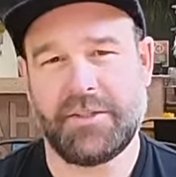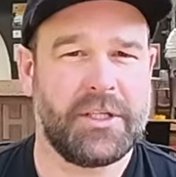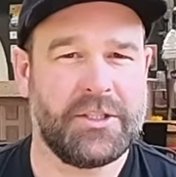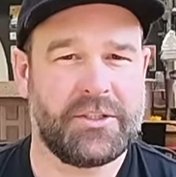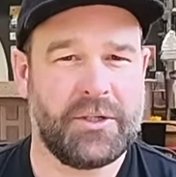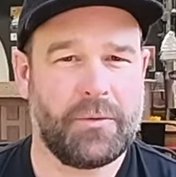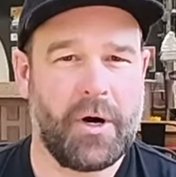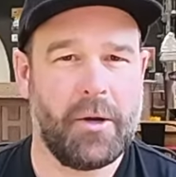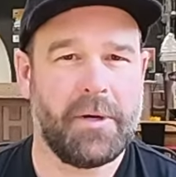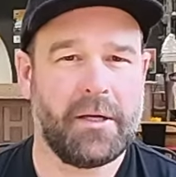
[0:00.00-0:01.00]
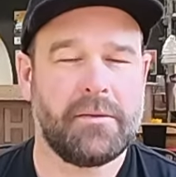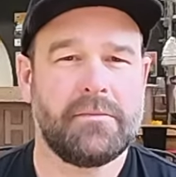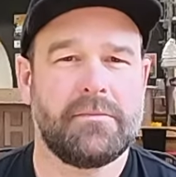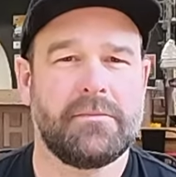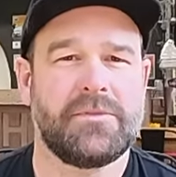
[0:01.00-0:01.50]
So just an aroma
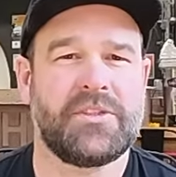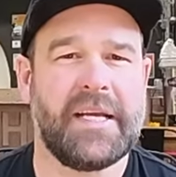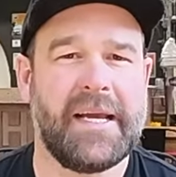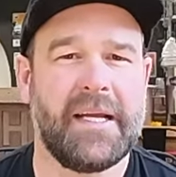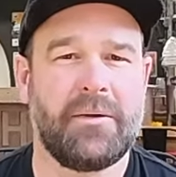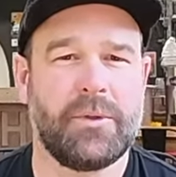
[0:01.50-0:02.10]
stand,